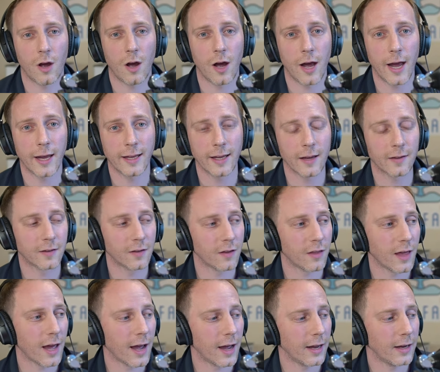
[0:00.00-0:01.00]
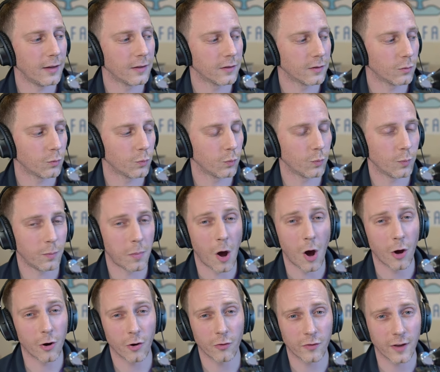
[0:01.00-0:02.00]
I guess that is
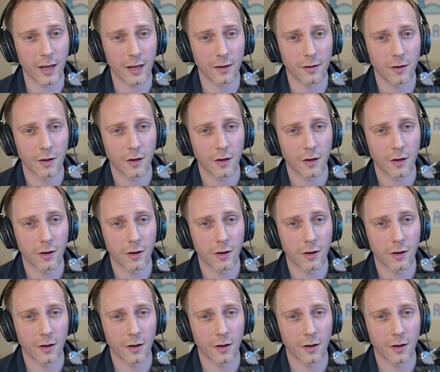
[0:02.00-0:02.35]
part of it.